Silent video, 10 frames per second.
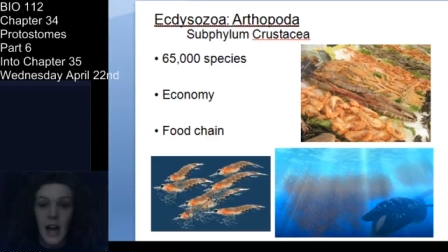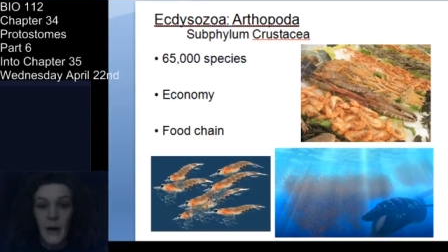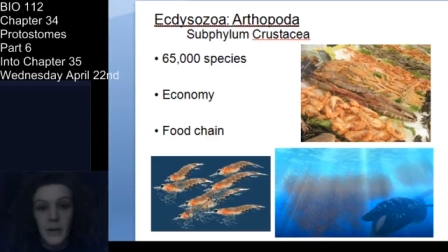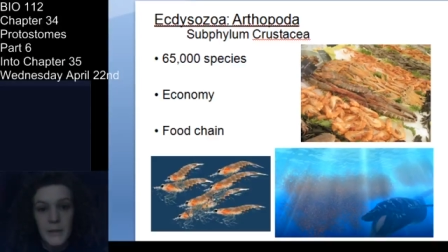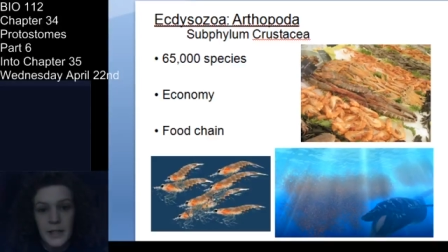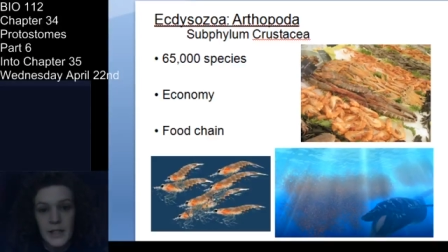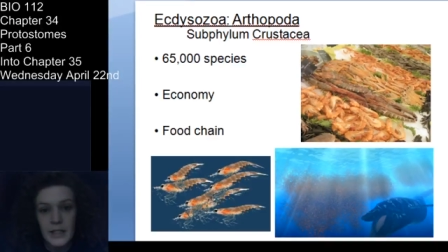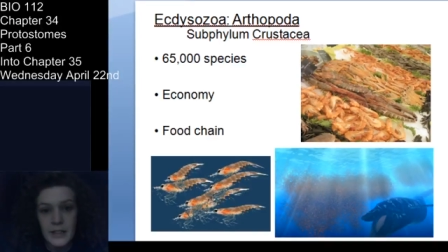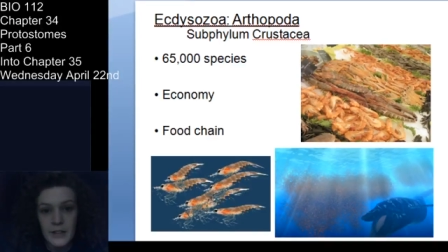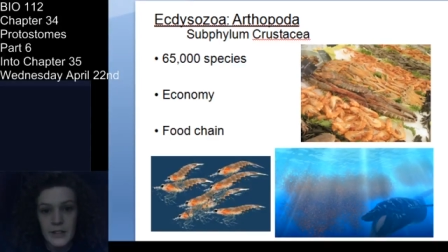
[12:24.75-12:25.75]
I want to make it
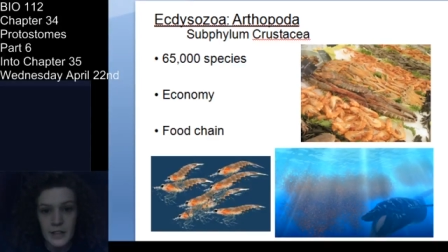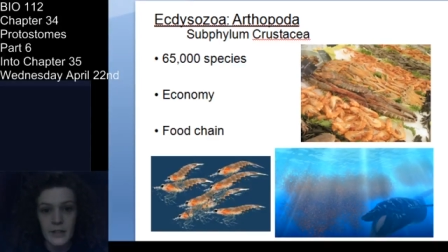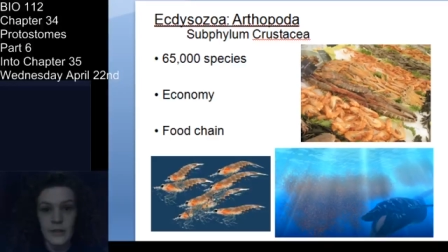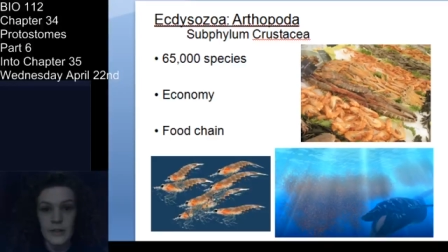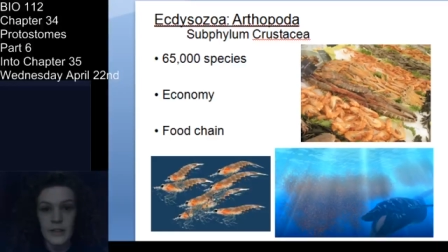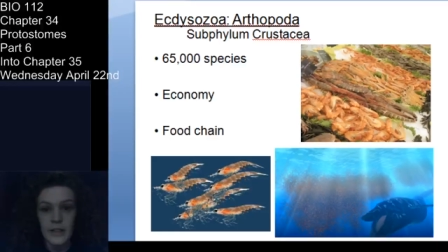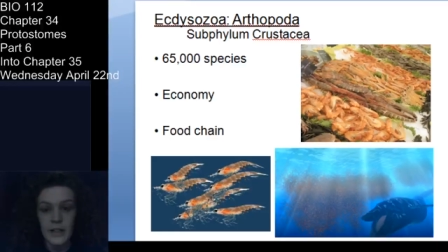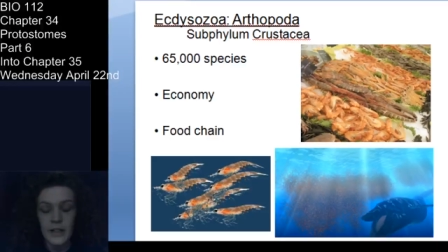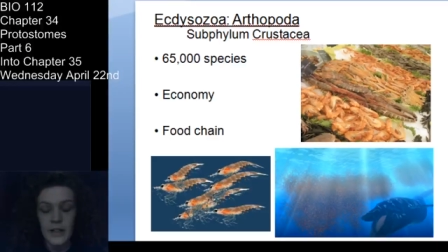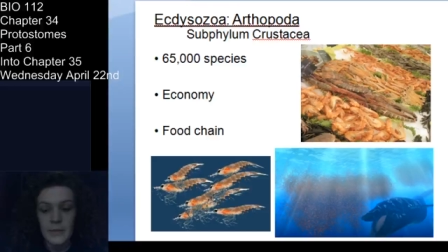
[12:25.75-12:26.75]
clear to you,
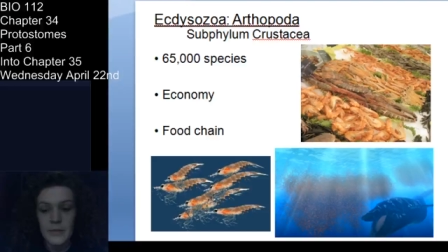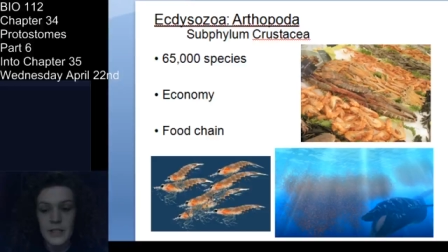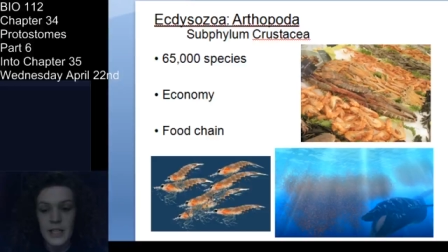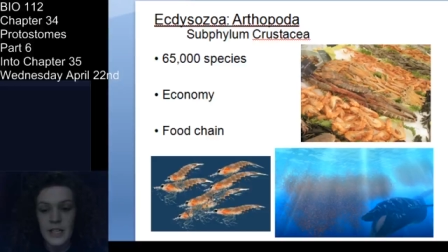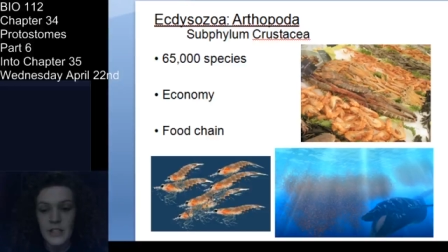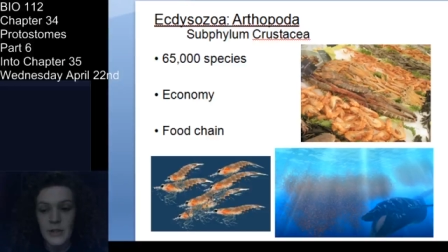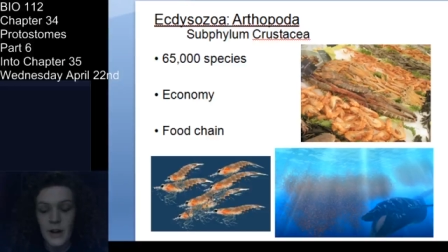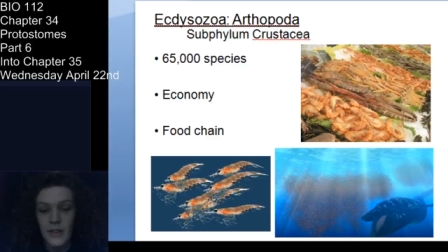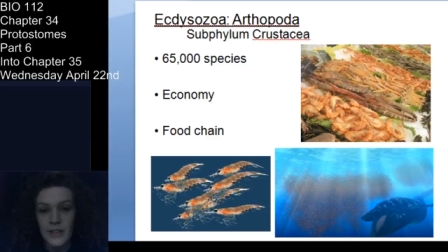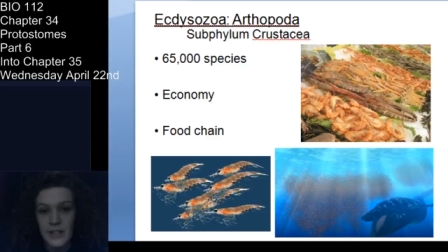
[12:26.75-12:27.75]
I'm teaching you
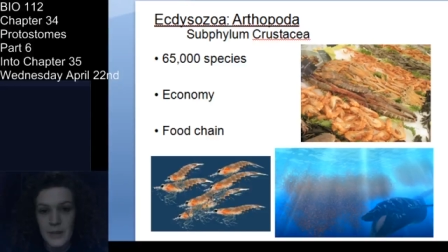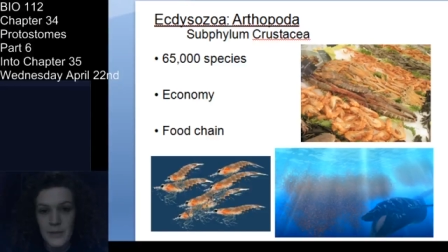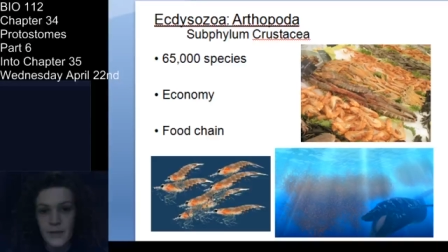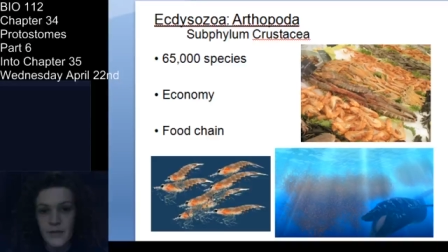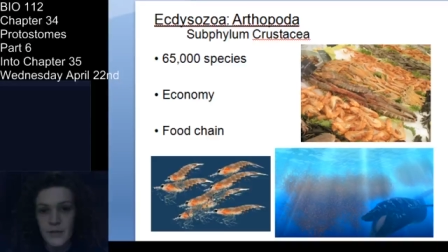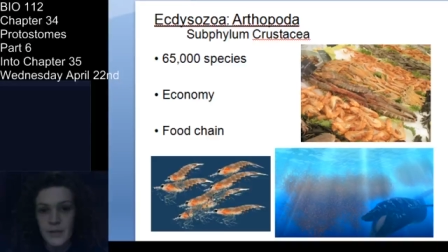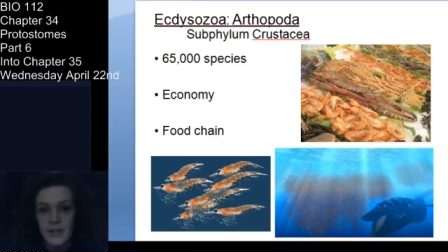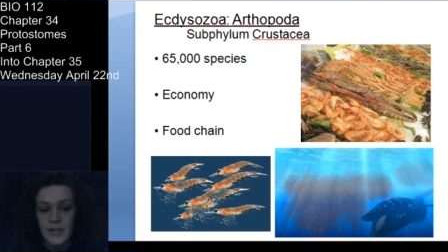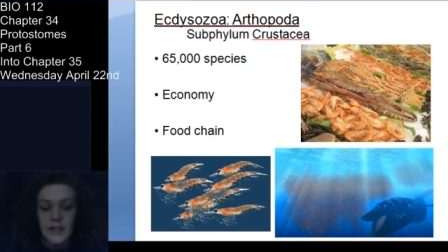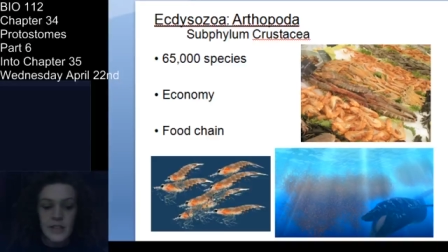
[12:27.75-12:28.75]
all these numbers of
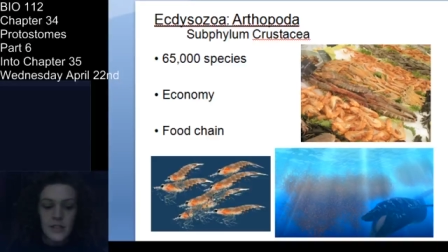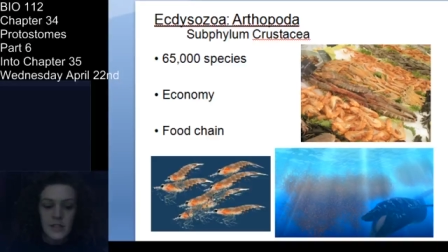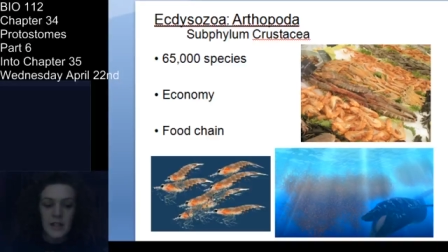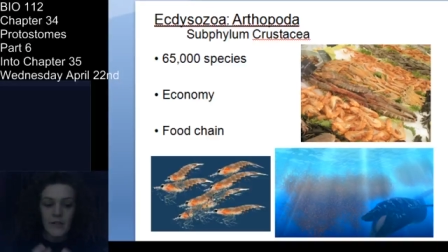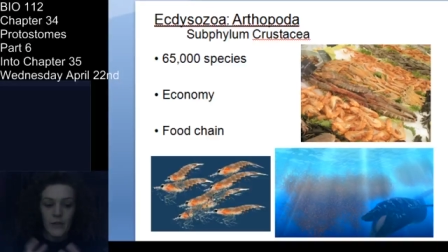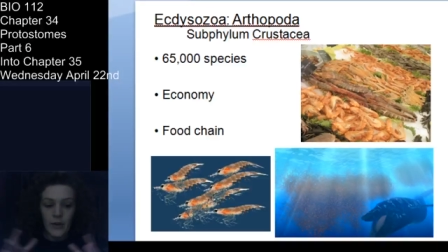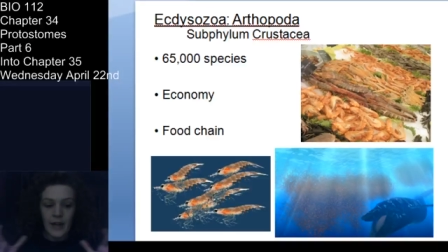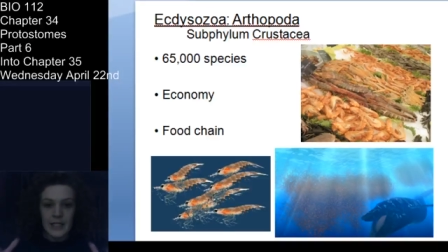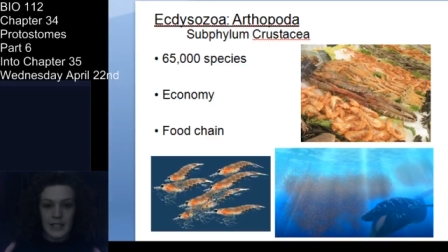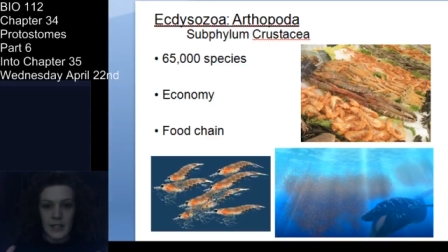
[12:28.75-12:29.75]
species. That's just to give you an
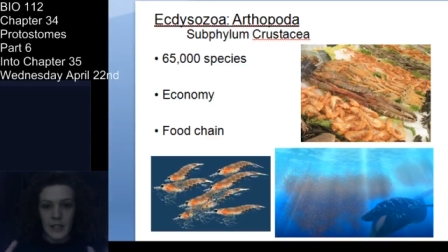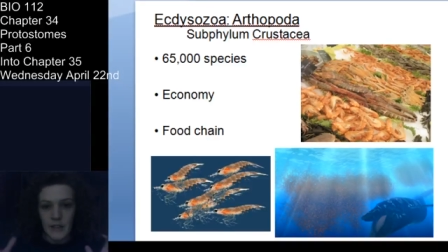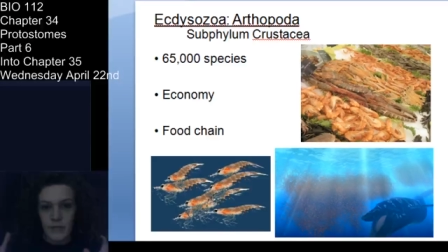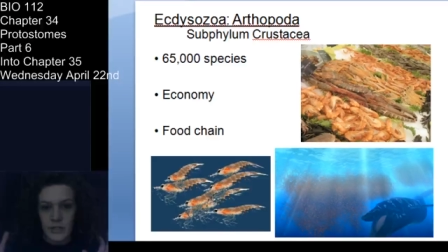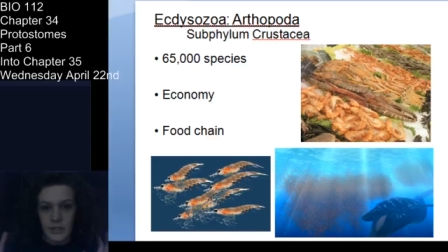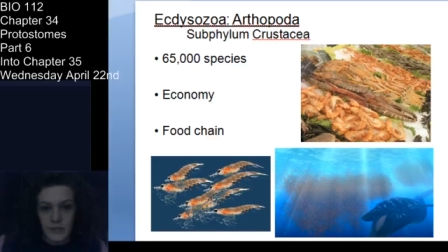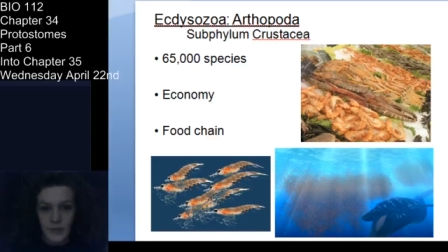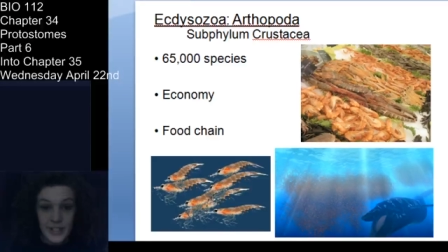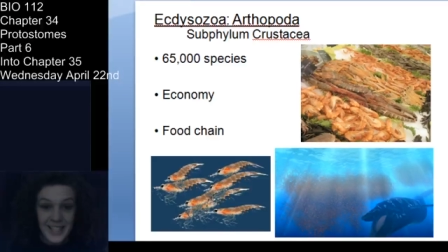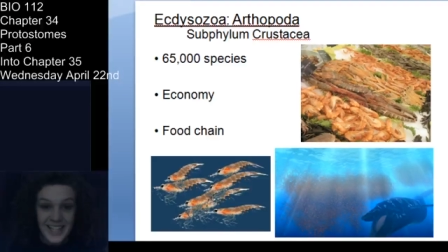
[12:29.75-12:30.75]
idea of the
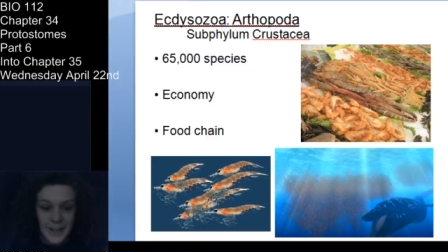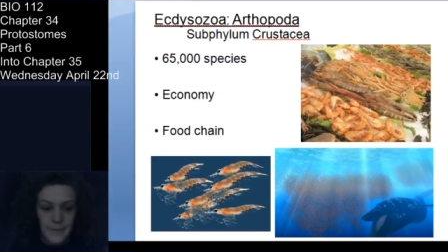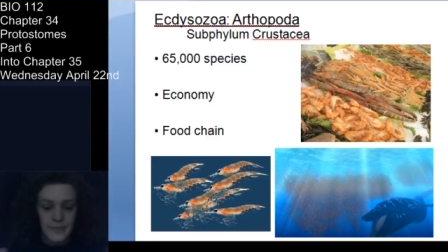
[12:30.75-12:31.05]
diversity